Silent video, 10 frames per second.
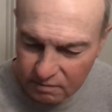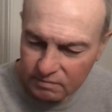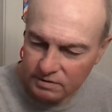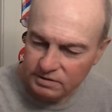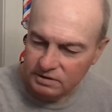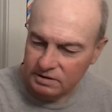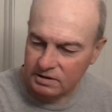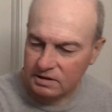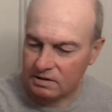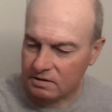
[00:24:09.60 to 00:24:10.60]
was
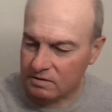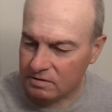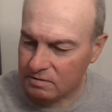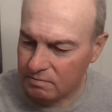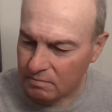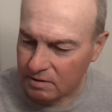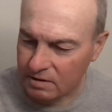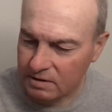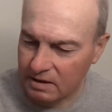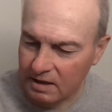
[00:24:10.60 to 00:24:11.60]
this
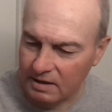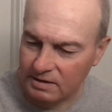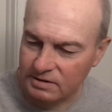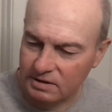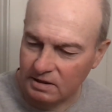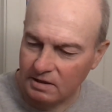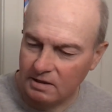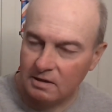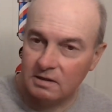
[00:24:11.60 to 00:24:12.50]
Marchese.